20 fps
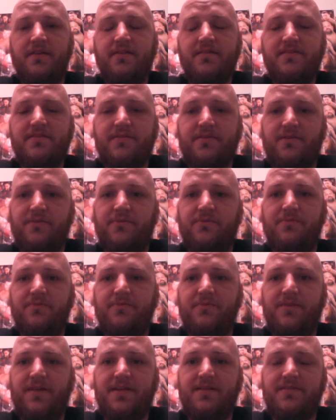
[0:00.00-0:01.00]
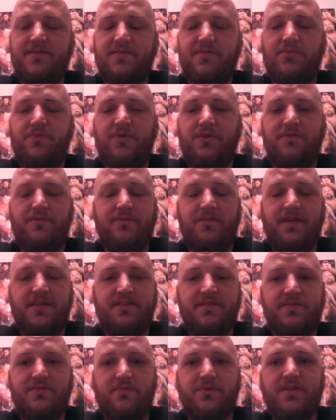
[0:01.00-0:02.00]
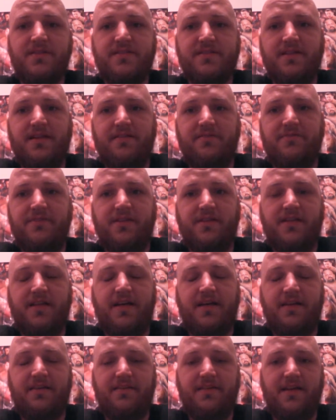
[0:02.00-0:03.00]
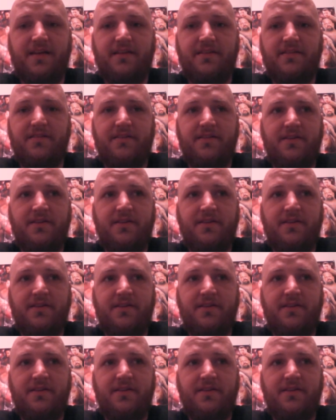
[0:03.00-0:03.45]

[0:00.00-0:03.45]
So that's the reason I feel like that